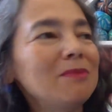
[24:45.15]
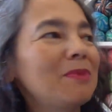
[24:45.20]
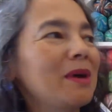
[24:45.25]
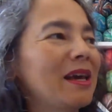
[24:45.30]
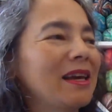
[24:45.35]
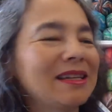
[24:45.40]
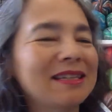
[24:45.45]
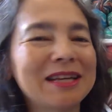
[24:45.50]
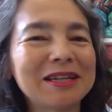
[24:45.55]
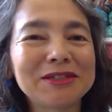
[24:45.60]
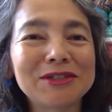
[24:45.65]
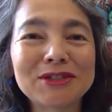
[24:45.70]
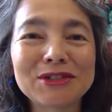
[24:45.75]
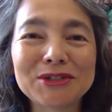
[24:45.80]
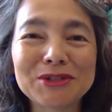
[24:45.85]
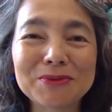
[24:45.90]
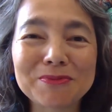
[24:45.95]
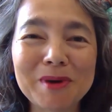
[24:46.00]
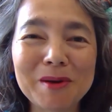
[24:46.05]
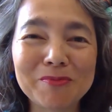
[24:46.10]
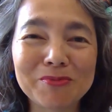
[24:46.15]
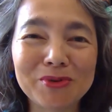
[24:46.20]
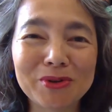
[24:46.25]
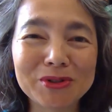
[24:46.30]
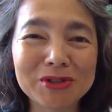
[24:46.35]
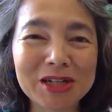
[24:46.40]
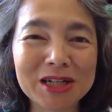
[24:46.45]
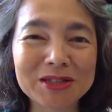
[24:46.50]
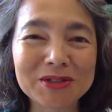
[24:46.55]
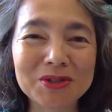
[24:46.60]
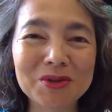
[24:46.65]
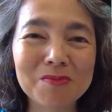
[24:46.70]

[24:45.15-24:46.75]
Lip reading: pay attention to my projects,